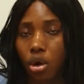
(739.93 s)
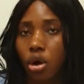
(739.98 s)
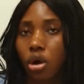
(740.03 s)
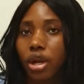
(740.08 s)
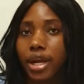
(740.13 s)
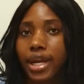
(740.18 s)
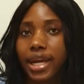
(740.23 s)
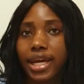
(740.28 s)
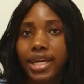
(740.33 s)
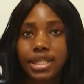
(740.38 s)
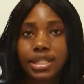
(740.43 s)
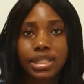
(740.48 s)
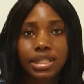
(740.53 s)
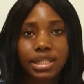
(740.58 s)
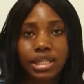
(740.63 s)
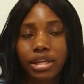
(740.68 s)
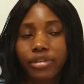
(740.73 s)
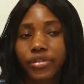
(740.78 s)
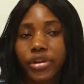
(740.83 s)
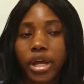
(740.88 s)
Unless
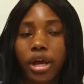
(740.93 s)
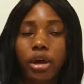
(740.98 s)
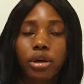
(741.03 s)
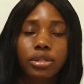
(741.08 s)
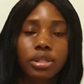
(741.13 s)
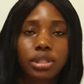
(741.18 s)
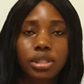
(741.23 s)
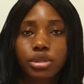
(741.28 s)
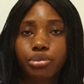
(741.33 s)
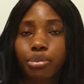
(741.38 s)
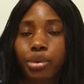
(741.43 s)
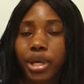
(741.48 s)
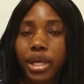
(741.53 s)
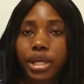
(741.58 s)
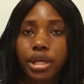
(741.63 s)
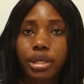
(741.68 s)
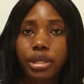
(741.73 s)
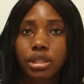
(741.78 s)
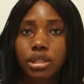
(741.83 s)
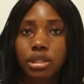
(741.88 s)
if the house
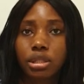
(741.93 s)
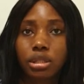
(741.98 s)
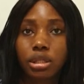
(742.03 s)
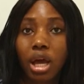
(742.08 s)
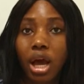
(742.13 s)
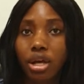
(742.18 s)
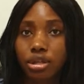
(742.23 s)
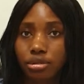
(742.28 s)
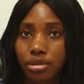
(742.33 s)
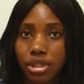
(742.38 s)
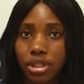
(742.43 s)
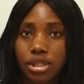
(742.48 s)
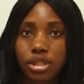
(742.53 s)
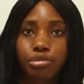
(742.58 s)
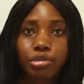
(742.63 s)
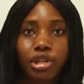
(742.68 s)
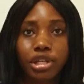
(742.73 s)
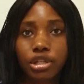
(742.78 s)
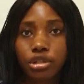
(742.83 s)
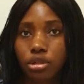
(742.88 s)
rent is
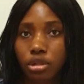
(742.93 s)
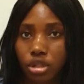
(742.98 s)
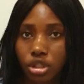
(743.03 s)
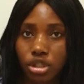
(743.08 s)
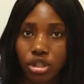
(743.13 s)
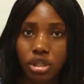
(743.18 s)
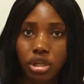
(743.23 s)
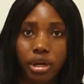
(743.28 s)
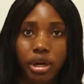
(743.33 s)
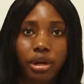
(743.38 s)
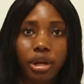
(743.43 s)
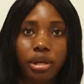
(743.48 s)
paid in Turkish lira,